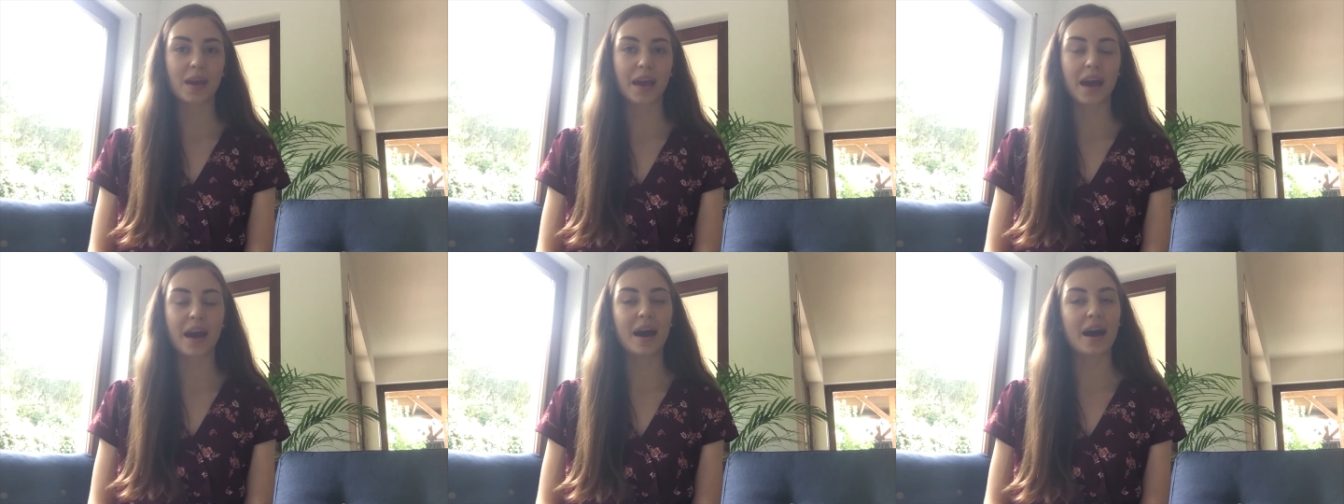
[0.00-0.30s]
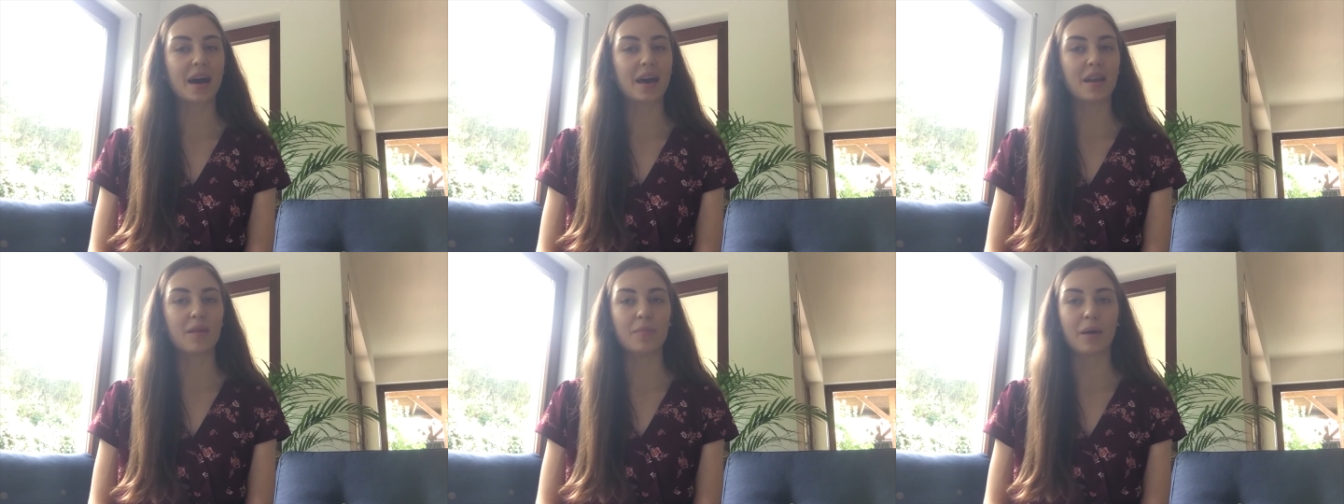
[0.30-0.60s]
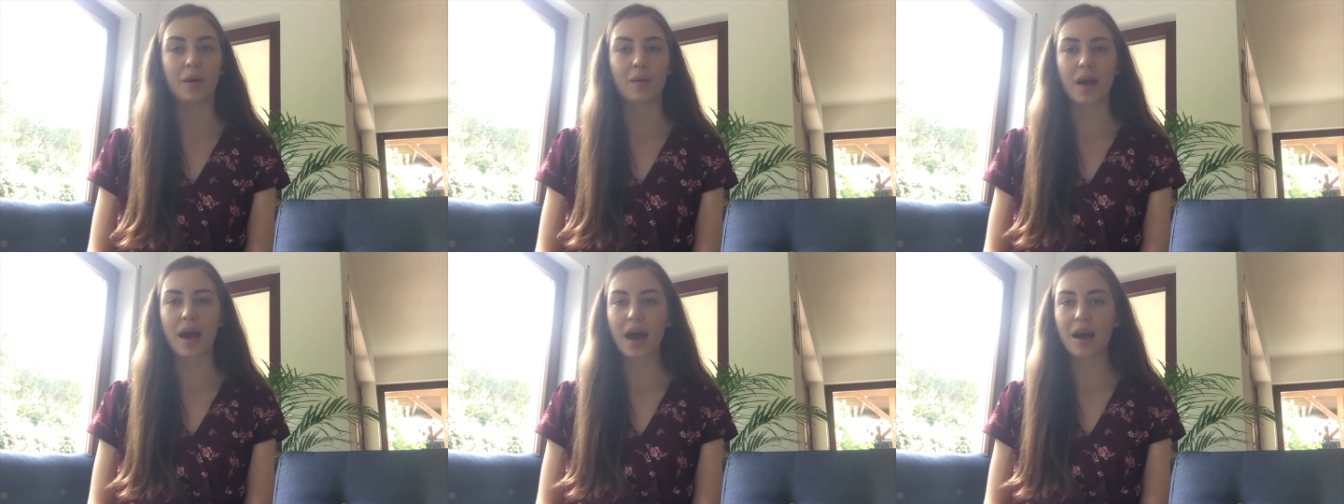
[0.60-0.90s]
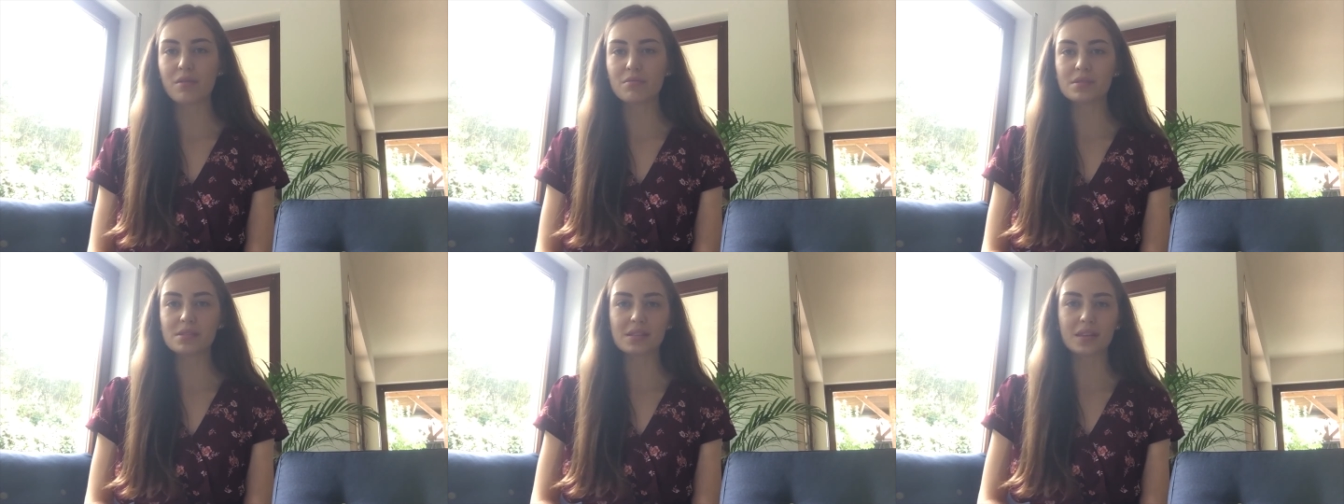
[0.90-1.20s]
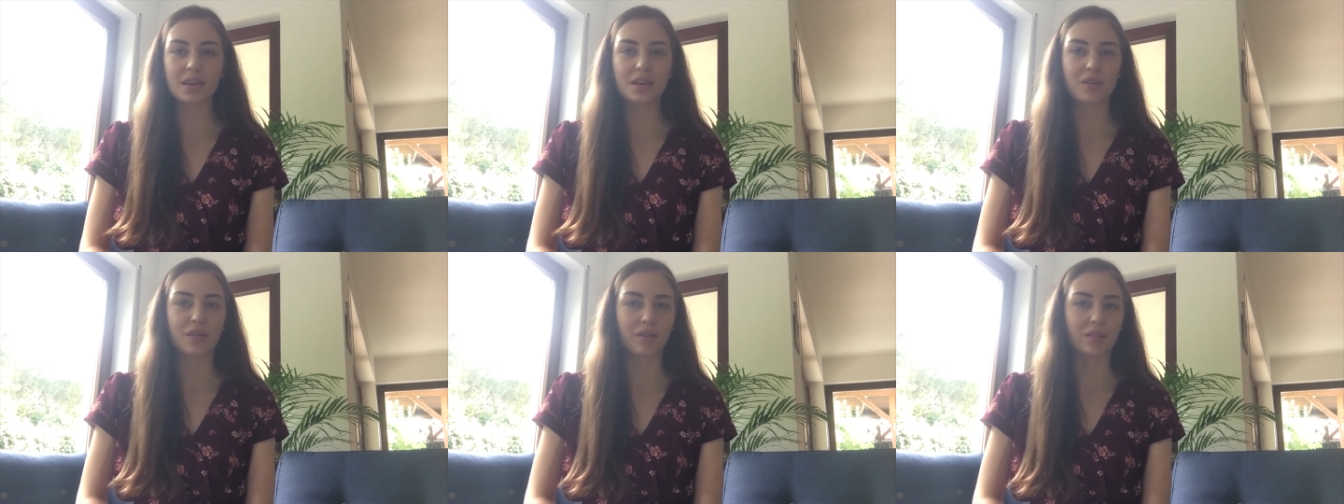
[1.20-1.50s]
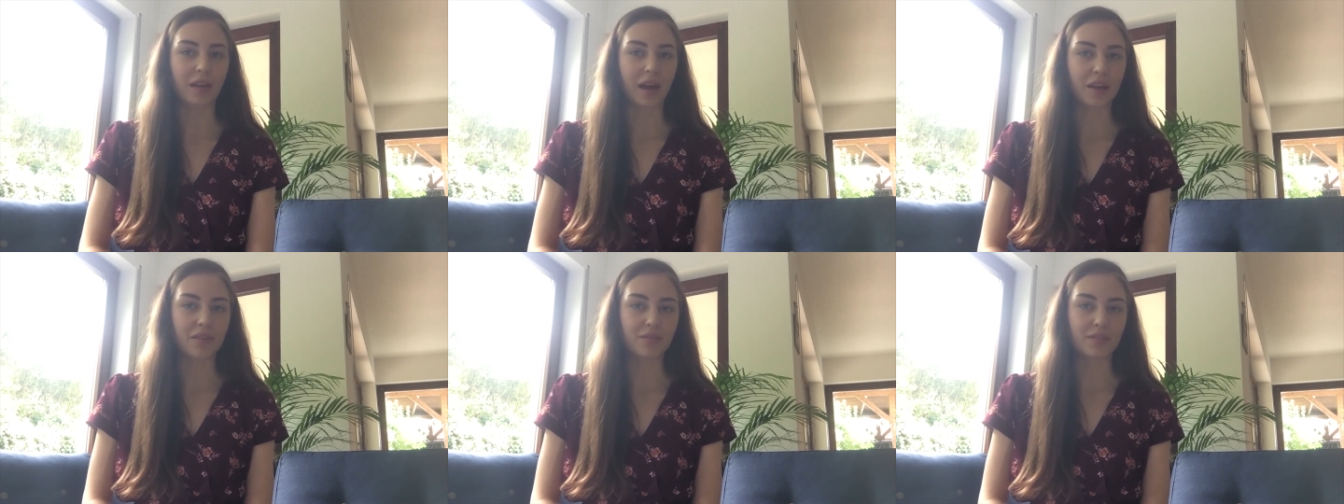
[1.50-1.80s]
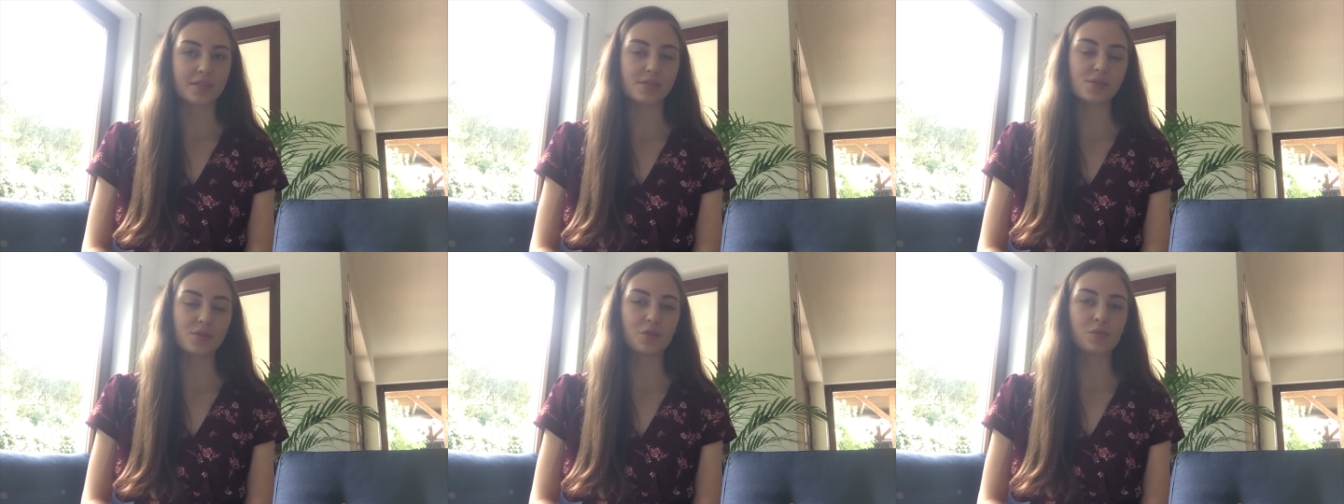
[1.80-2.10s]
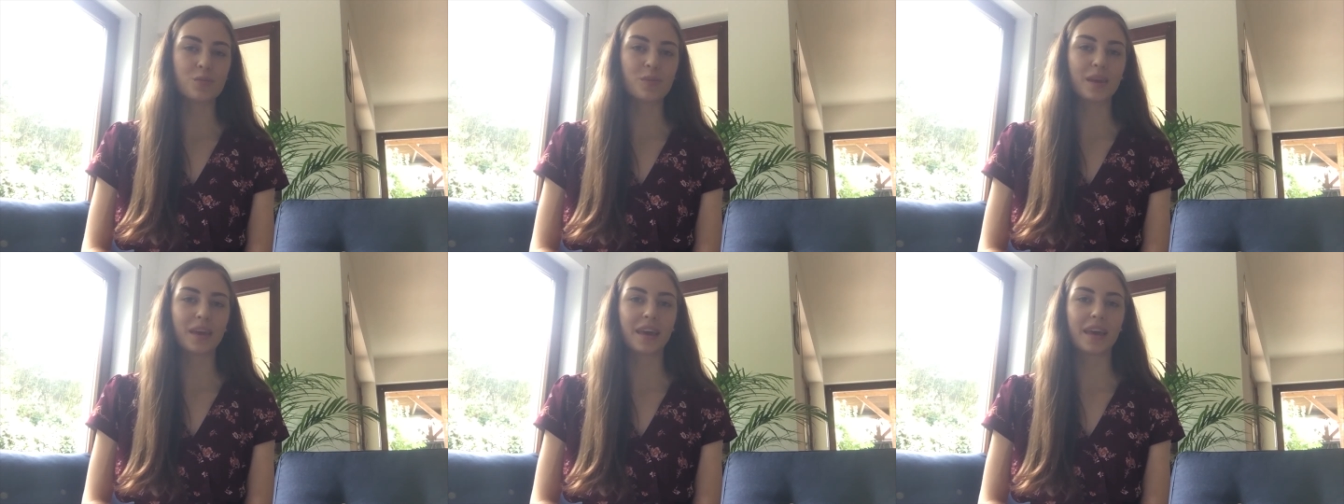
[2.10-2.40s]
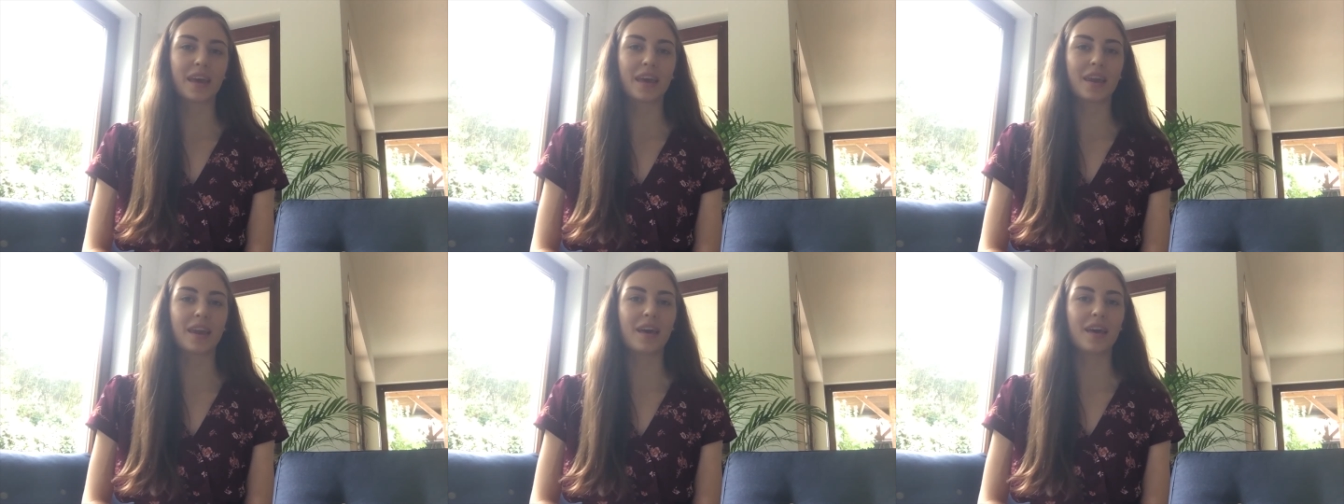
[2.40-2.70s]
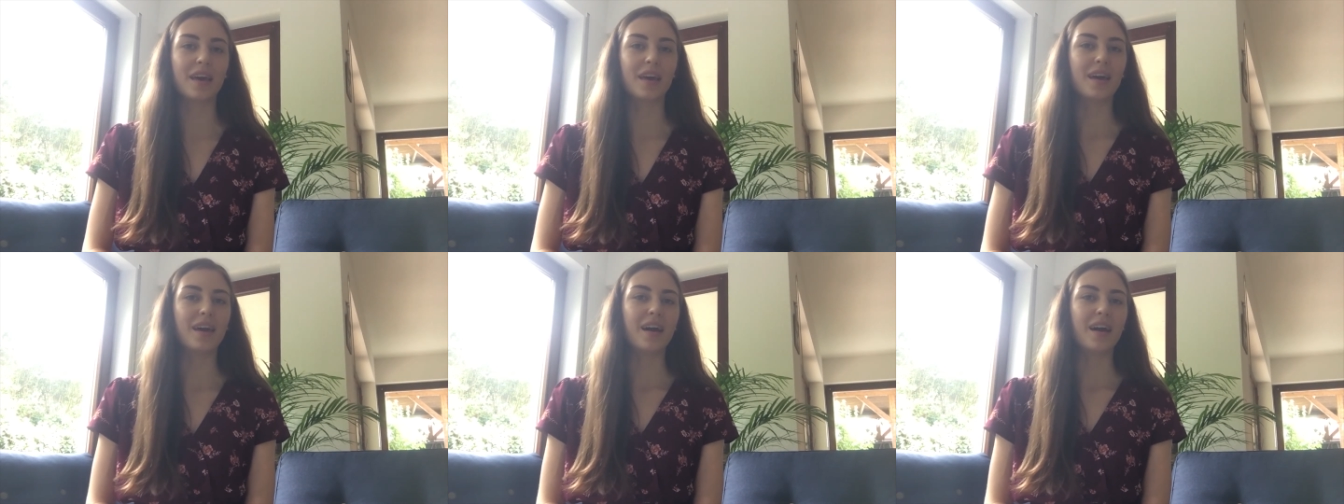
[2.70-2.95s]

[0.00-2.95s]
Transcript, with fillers: had about housing or life in Tübingen,